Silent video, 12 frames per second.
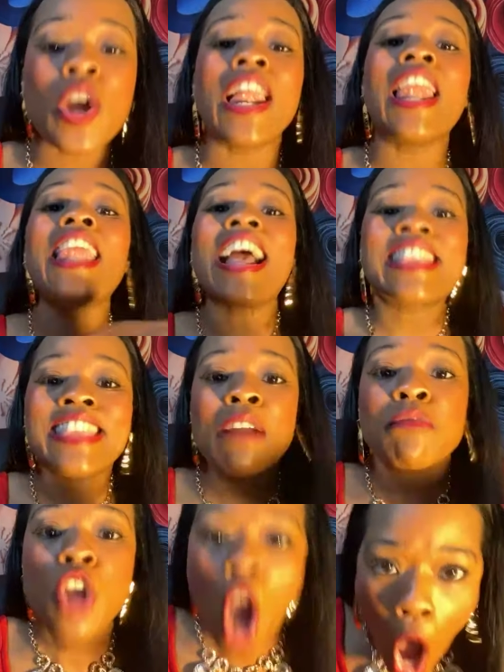You gotta let
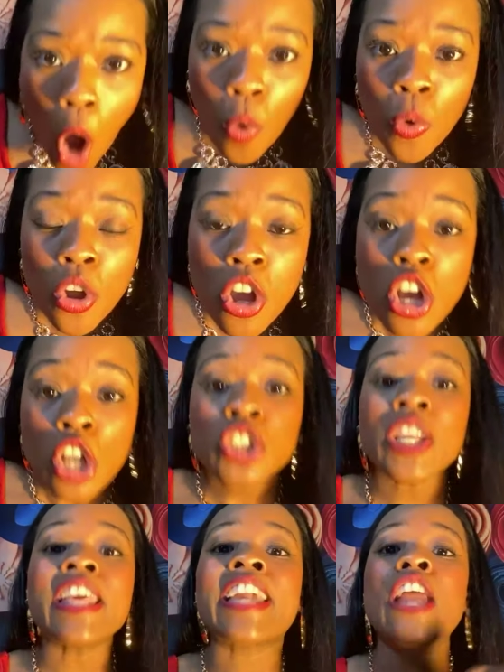them go
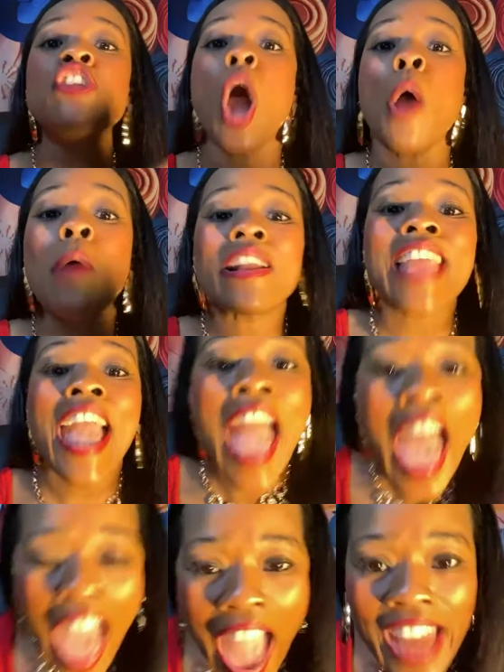so they can know what they
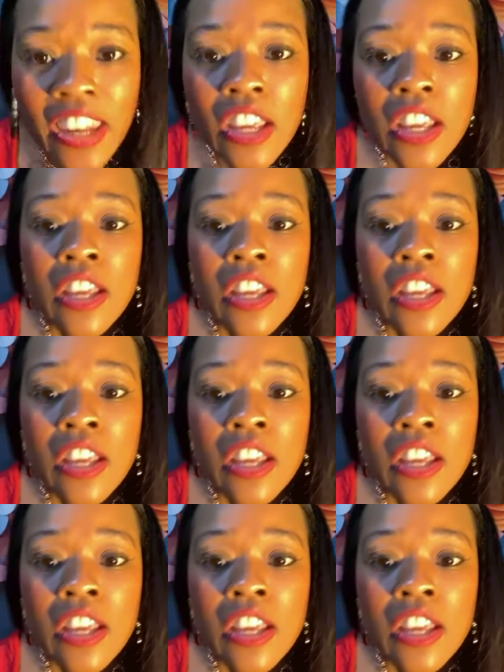had.